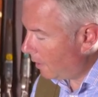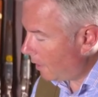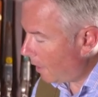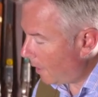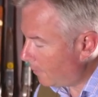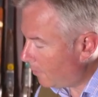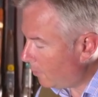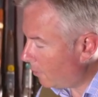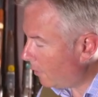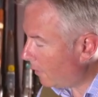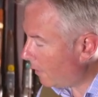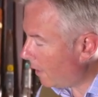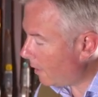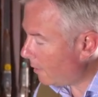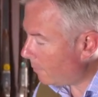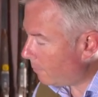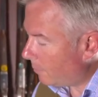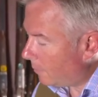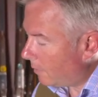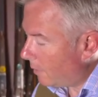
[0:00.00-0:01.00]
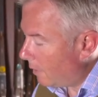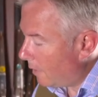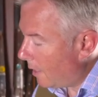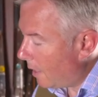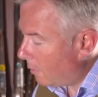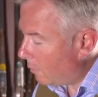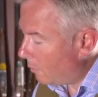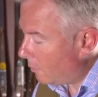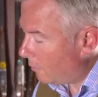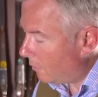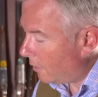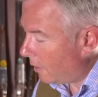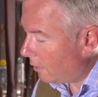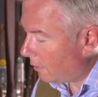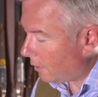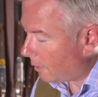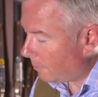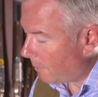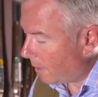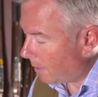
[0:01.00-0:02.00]
I'm doing that and that
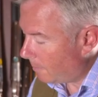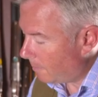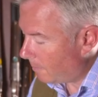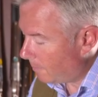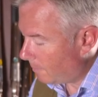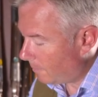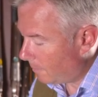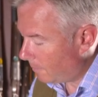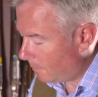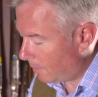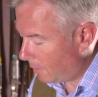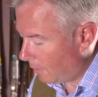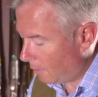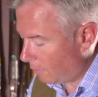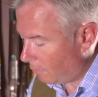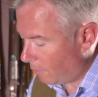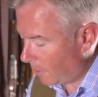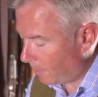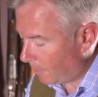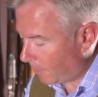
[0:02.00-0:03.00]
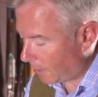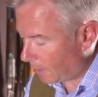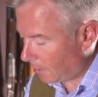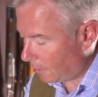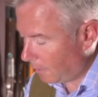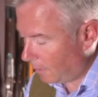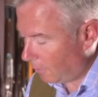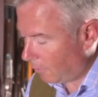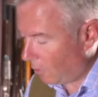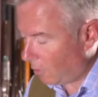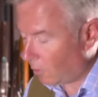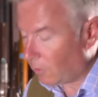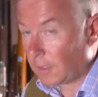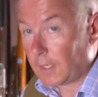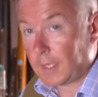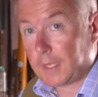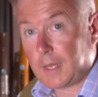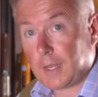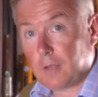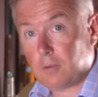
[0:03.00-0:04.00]
tells me that the ribs are on
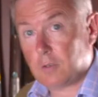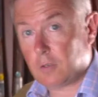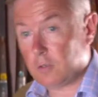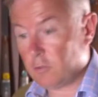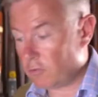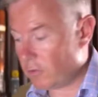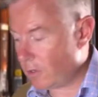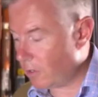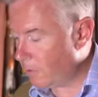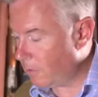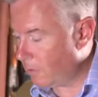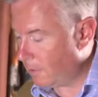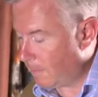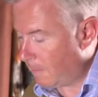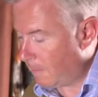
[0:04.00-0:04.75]
sound and true.